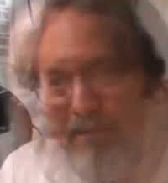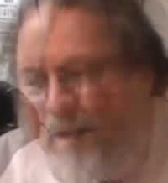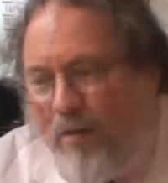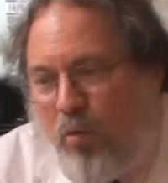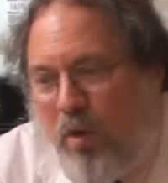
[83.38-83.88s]

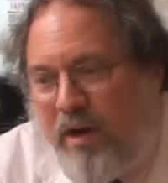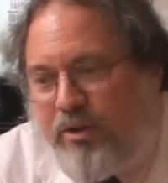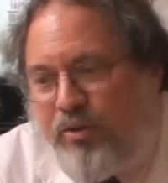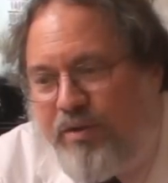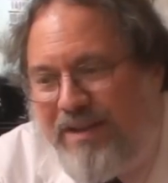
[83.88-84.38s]
Now the
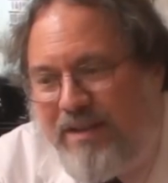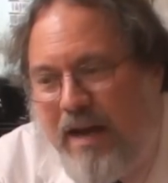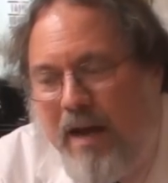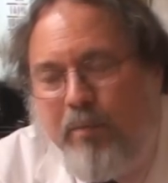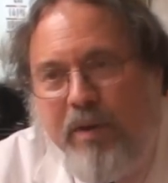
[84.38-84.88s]
watch does
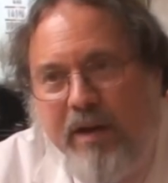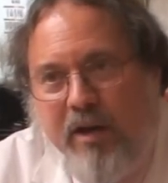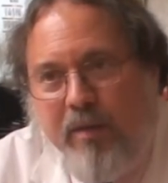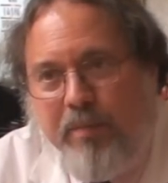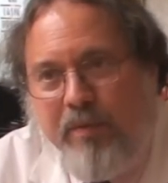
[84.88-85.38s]
not
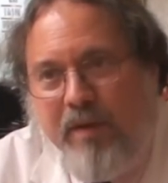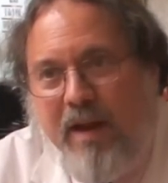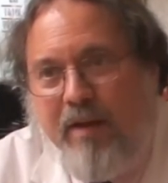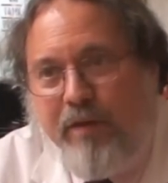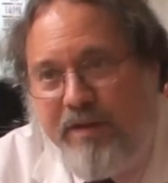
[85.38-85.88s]
pick up
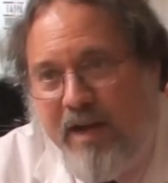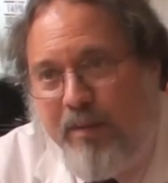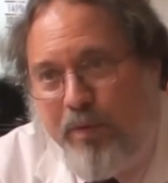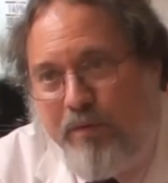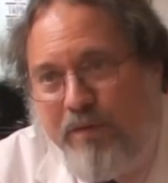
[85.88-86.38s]
every
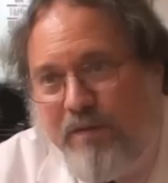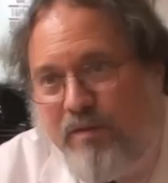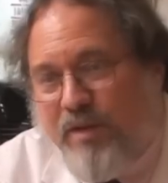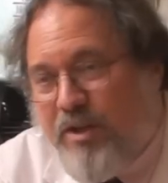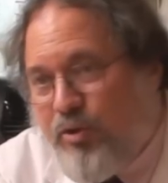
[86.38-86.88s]
type of
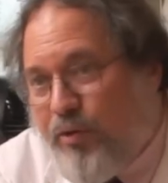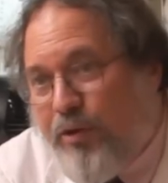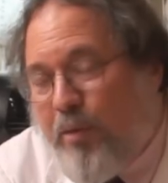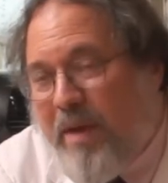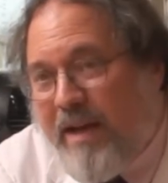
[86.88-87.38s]
seizure.
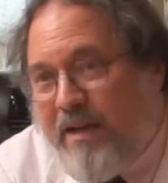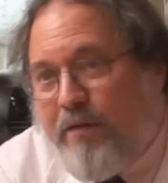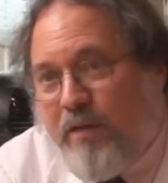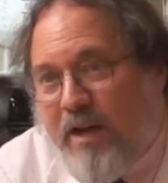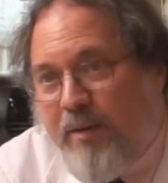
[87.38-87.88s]
There are many
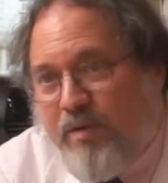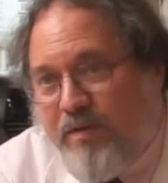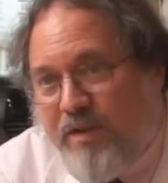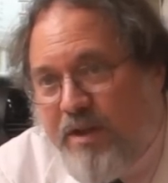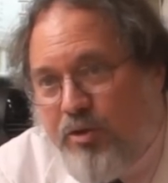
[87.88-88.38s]
different types
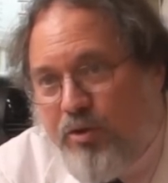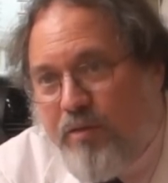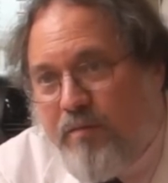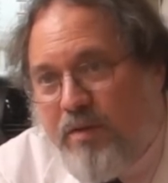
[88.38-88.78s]
of seizure.